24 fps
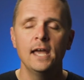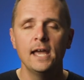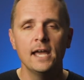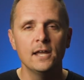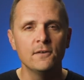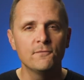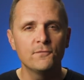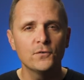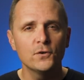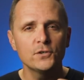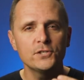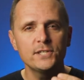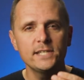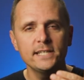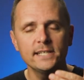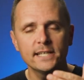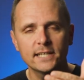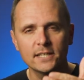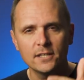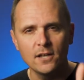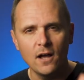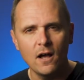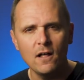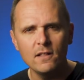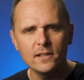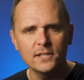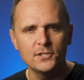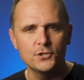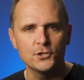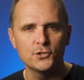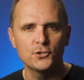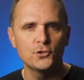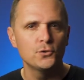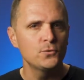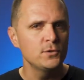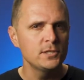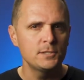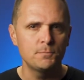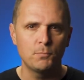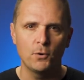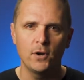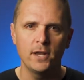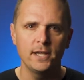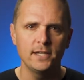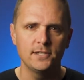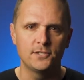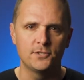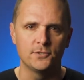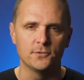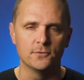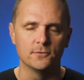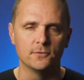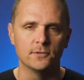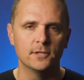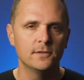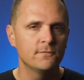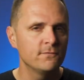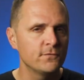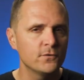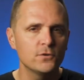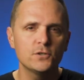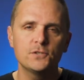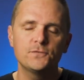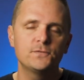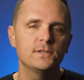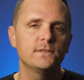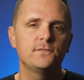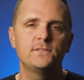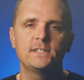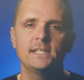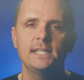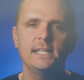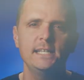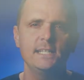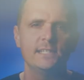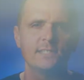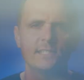And first, he acknowledges who he's praying to. In verse 15,